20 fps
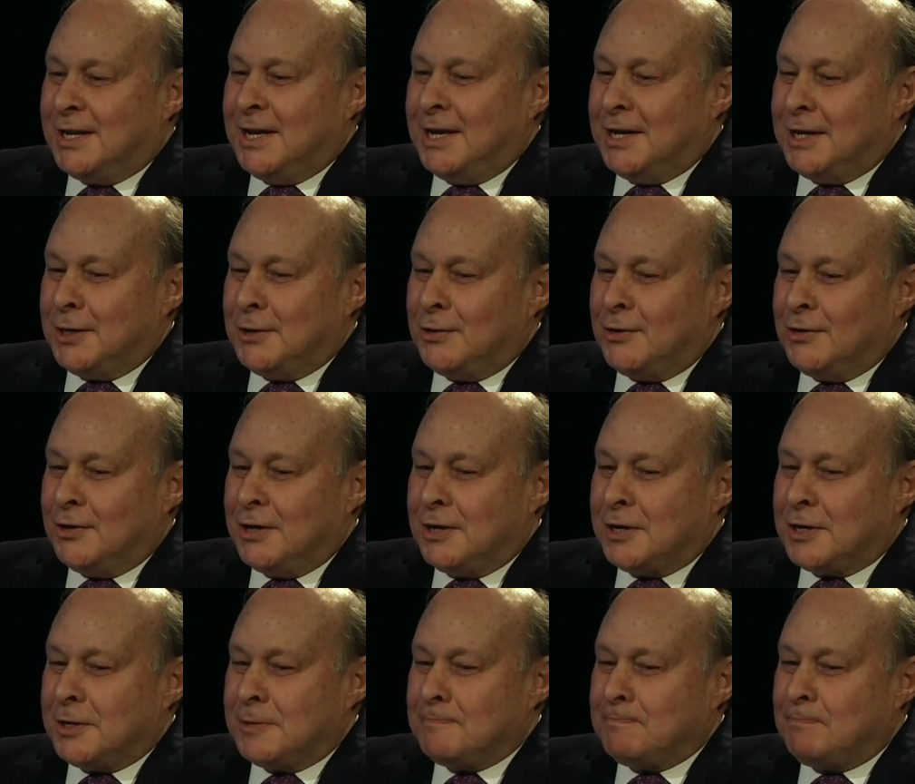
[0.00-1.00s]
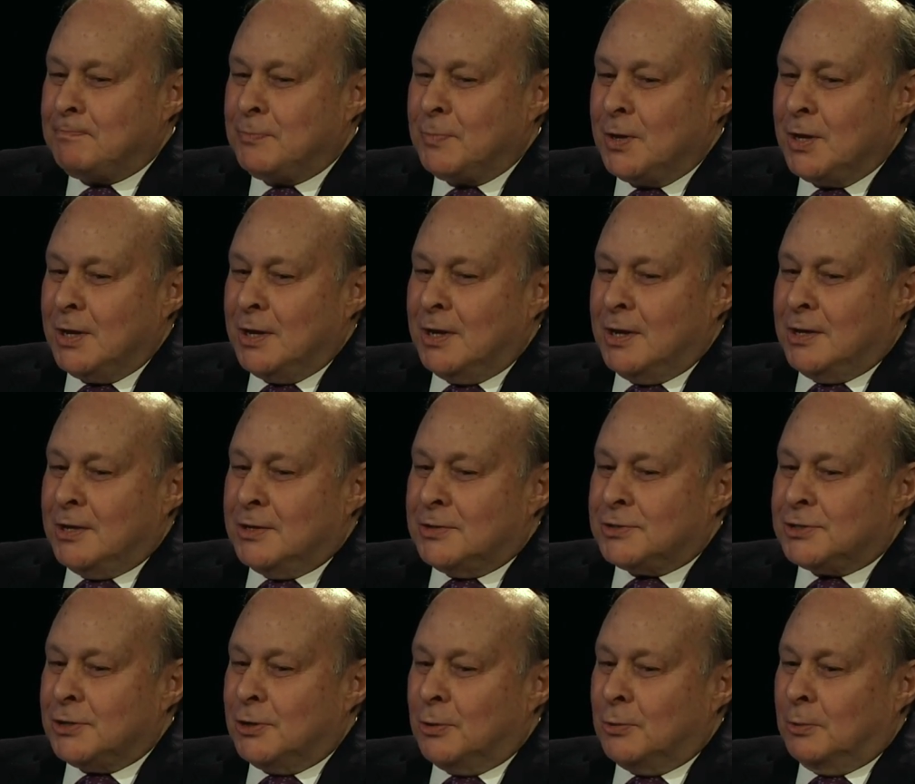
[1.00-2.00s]
And
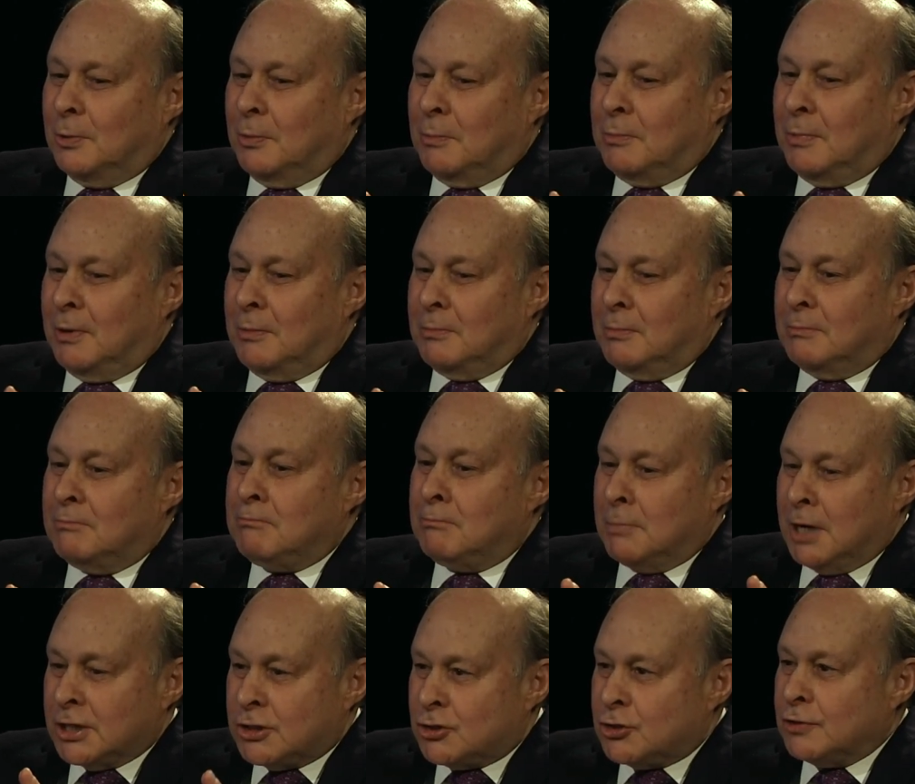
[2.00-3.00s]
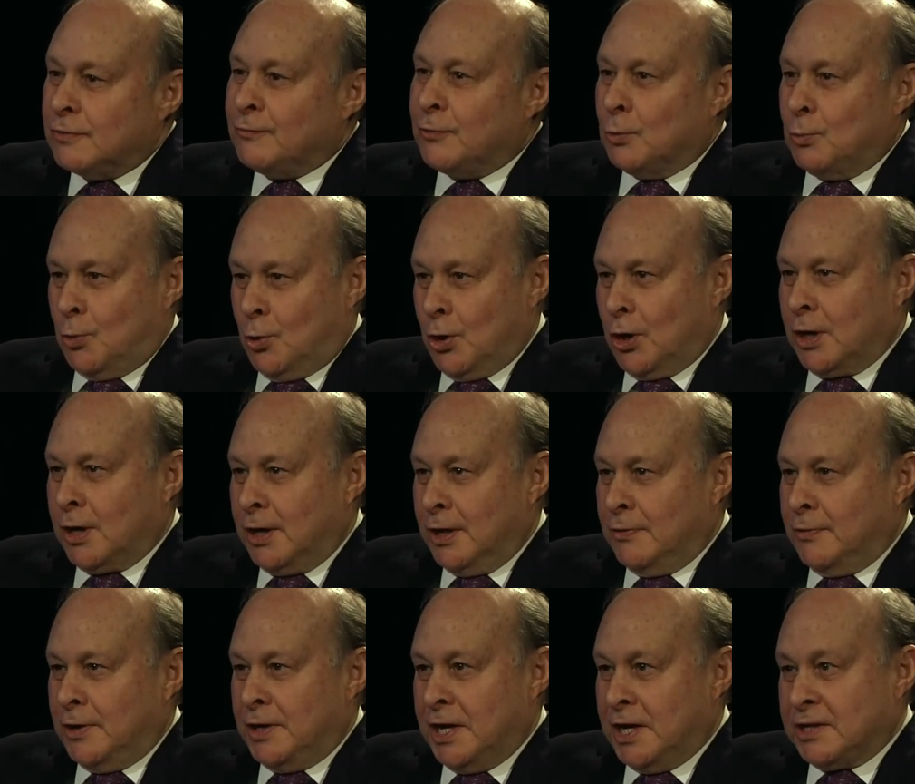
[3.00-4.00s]
So much of the work in
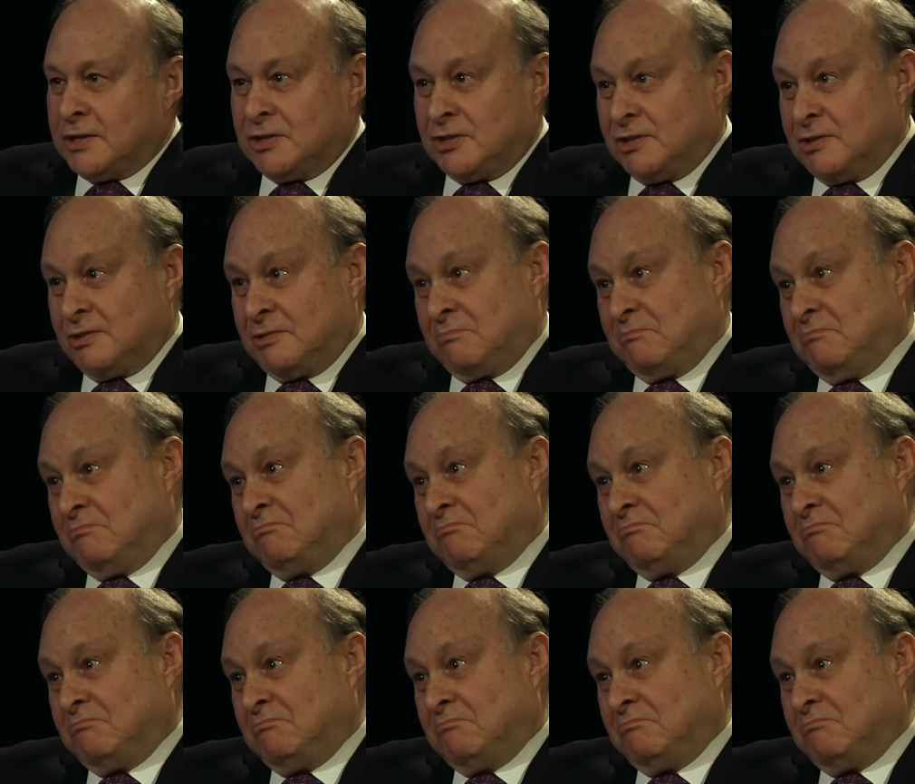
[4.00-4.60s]
the next,